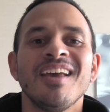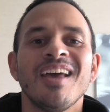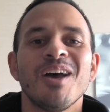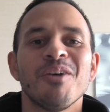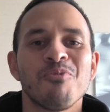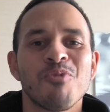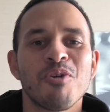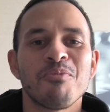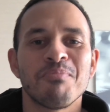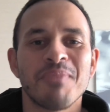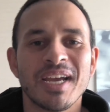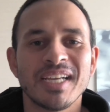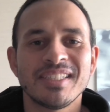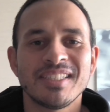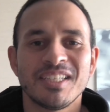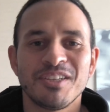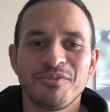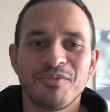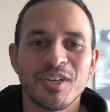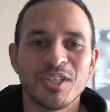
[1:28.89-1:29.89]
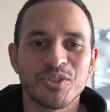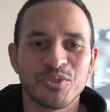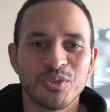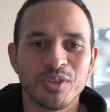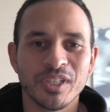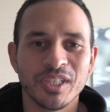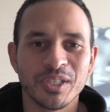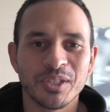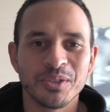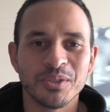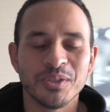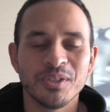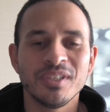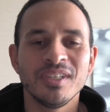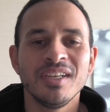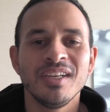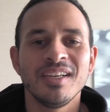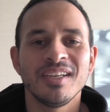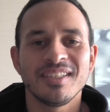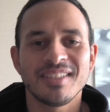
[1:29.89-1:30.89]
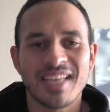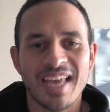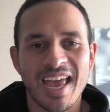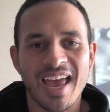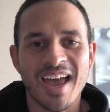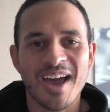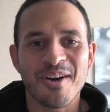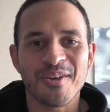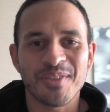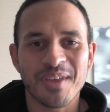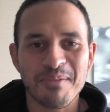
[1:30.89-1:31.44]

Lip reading: and what makes a defense really good is how